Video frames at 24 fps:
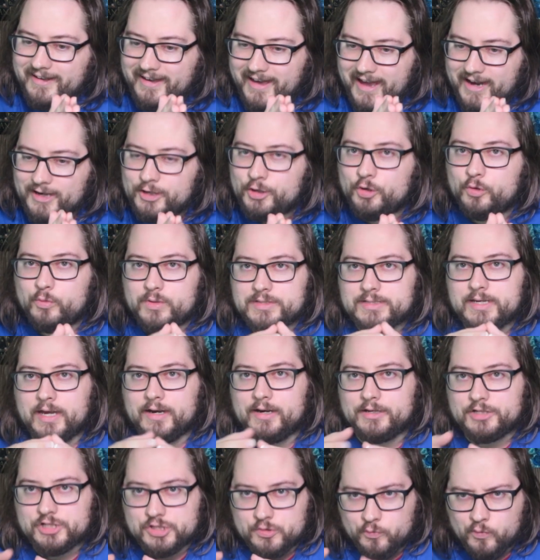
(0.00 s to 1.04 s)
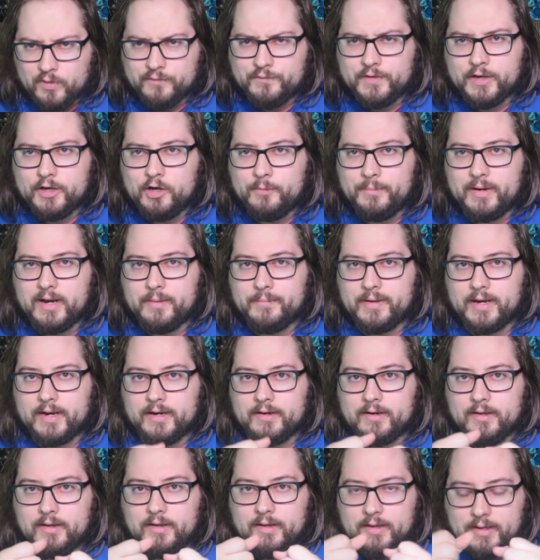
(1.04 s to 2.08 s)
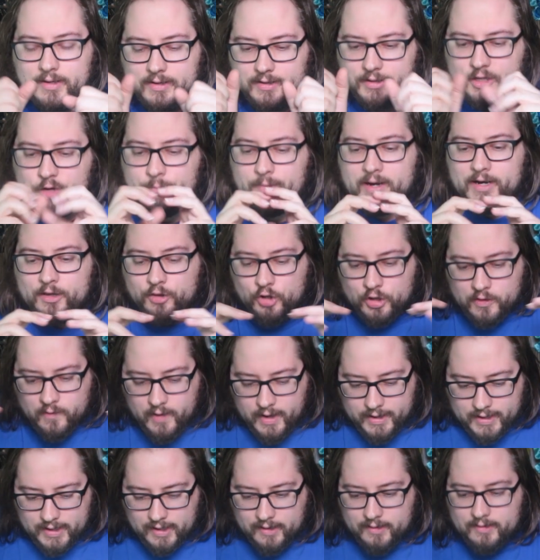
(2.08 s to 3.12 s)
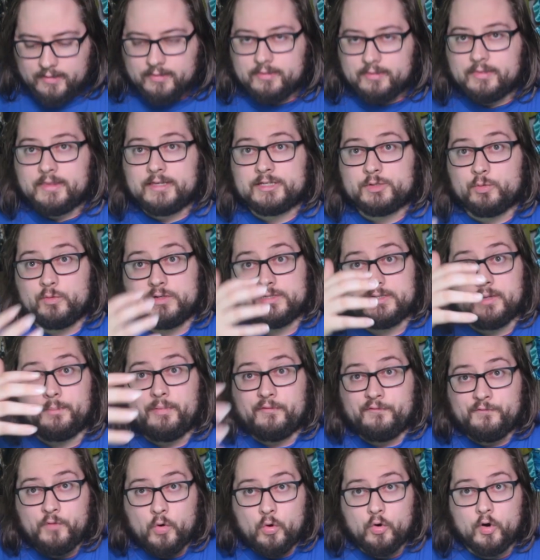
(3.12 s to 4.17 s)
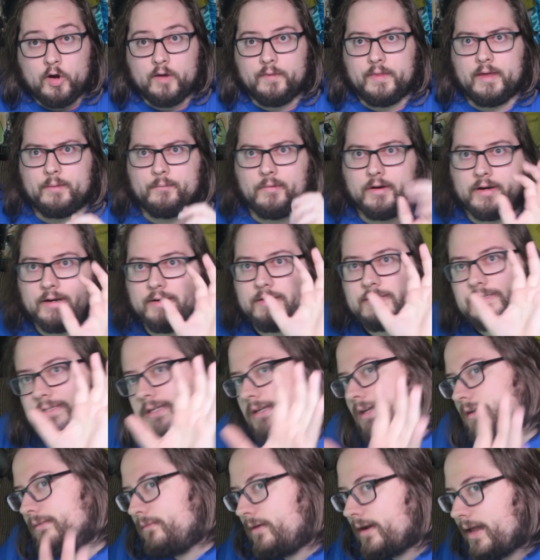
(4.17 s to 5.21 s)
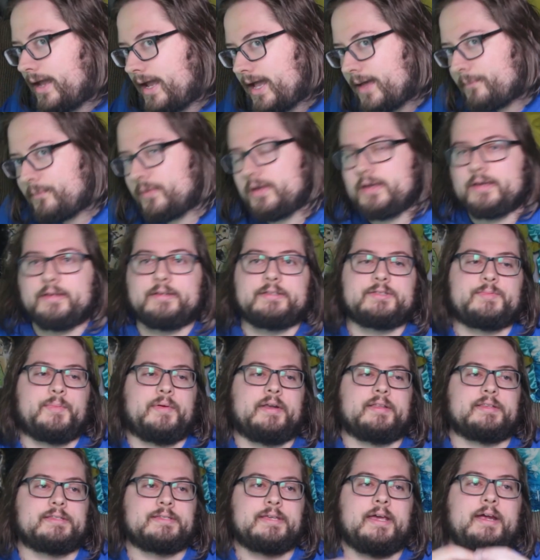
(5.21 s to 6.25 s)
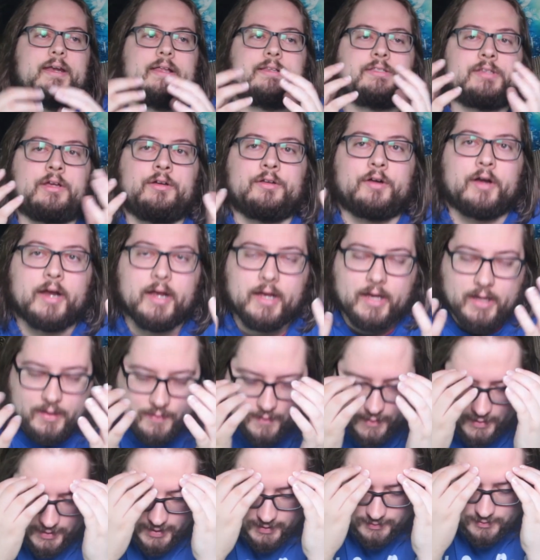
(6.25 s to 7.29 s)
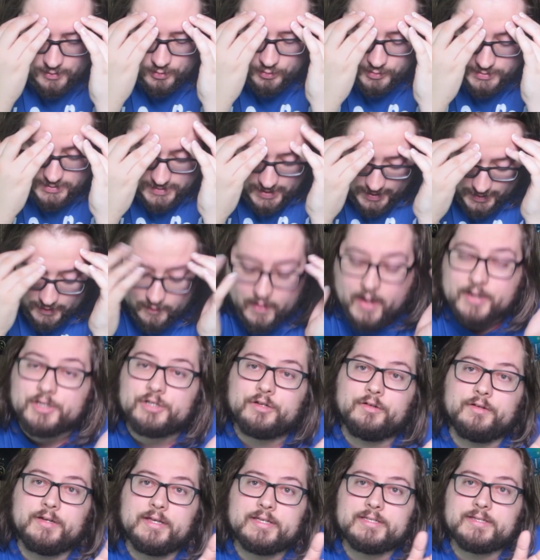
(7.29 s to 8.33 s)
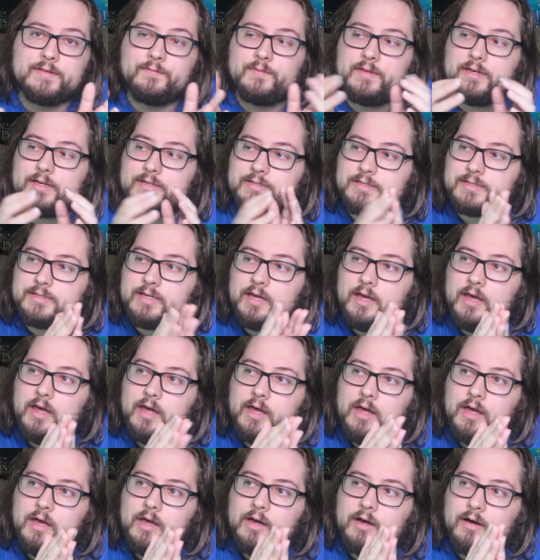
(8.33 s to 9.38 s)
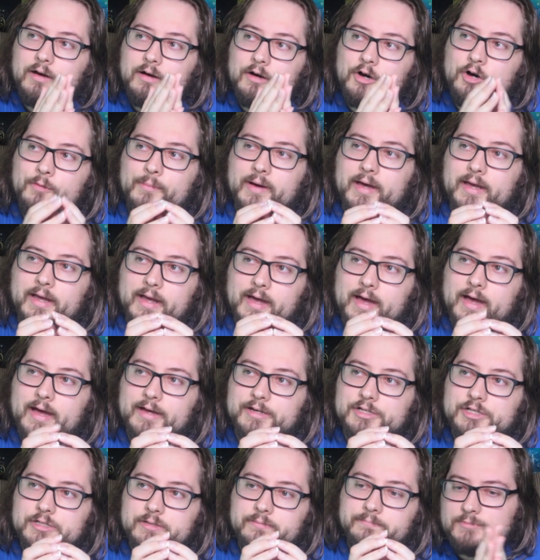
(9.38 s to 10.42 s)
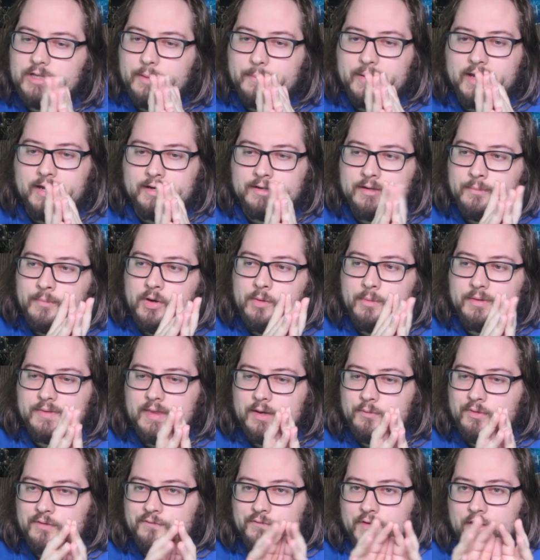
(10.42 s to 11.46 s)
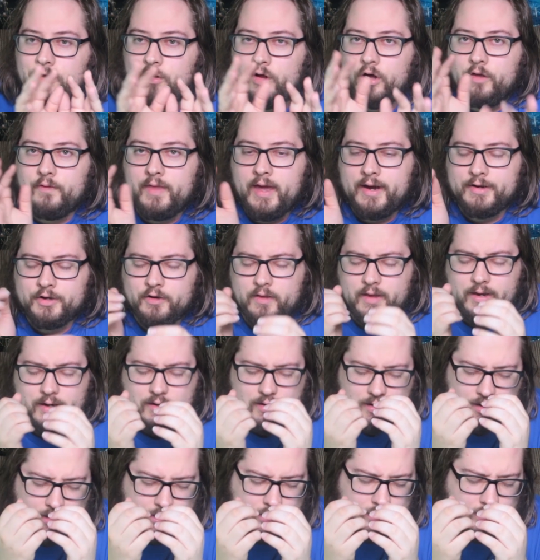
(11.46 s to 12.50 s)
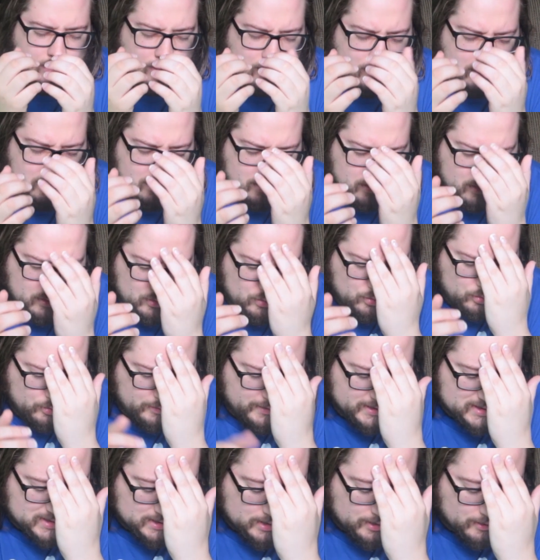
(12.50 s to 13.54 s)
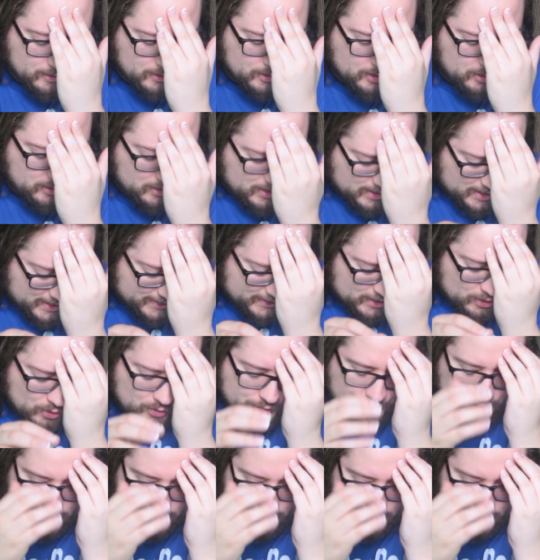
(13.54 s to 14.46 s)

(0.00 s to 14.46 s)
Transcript: I knew it was going to reveal, but I mean, you made it look like it, this was the before and then we're going to see what happens, but instead it's all in her head and then you get the whole psychologicalness of this. Oh my gosh. I mean, the moment they reveal all that and you're like, oh, this girl, I know